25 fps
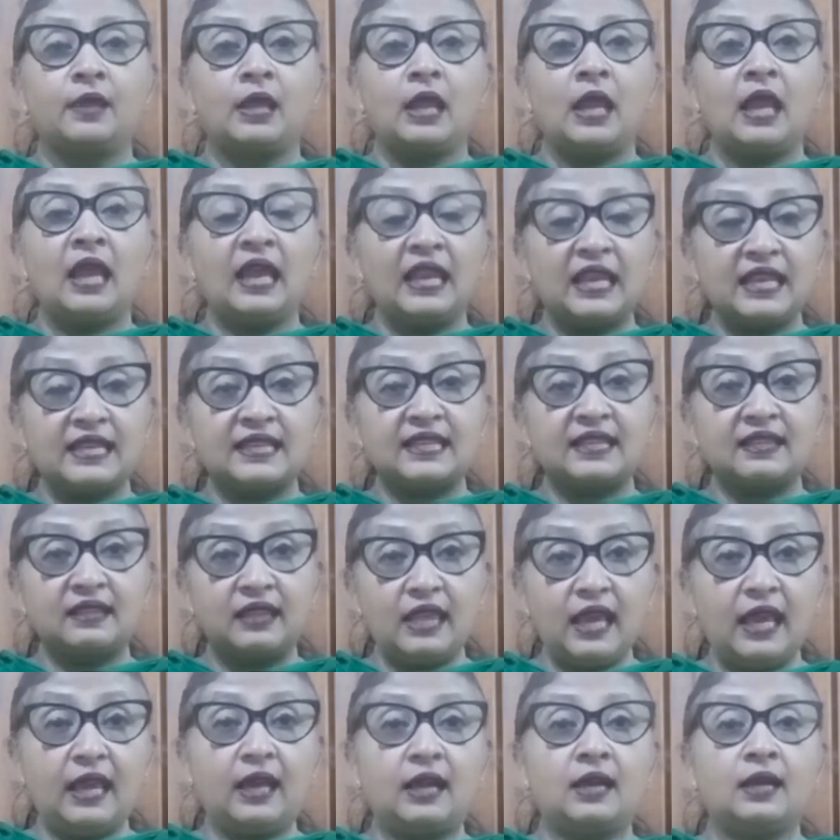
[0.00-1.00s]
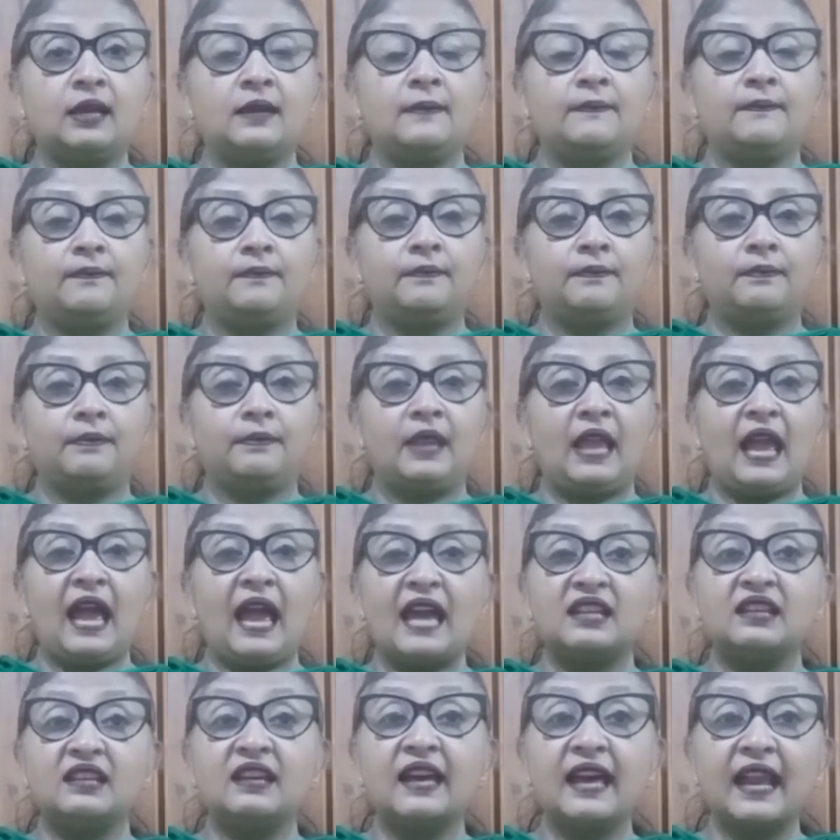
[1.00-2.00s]
it is thick
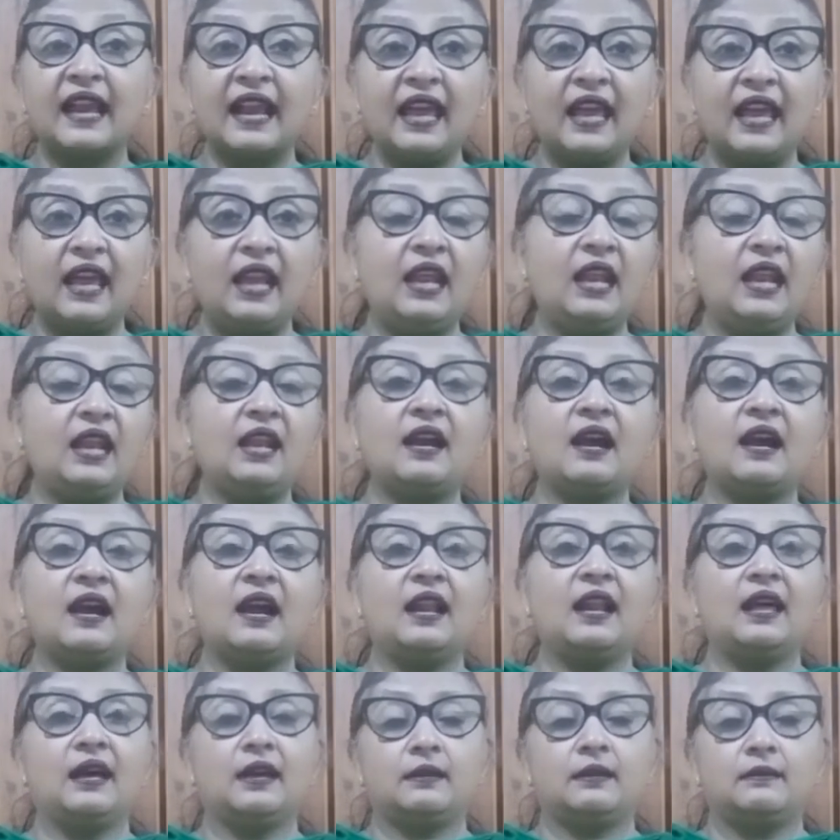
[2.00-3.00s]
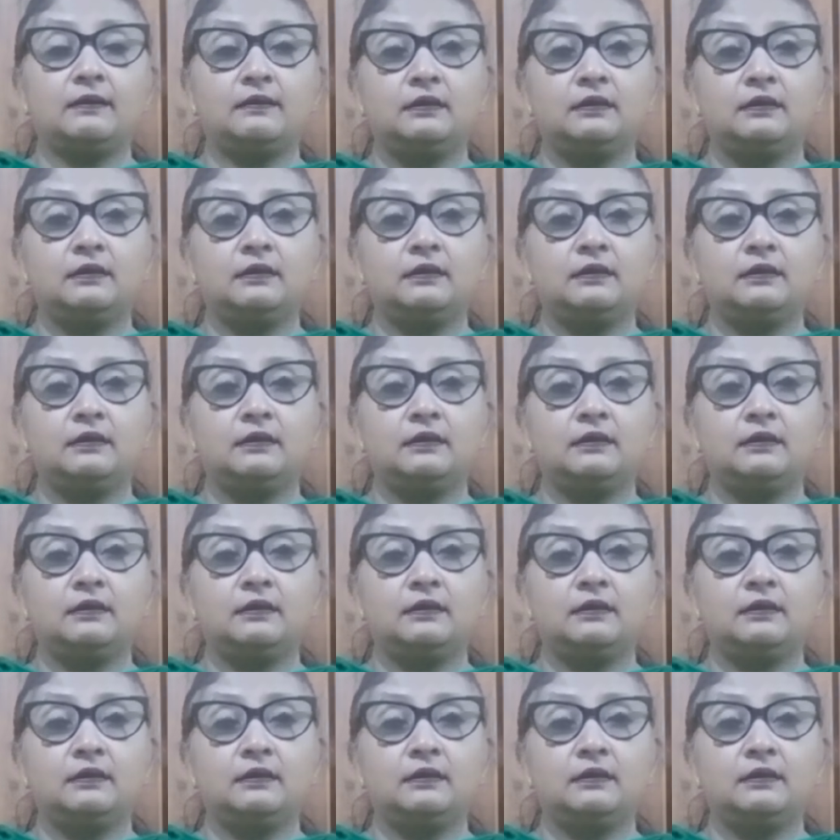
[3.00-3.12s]
and green in color.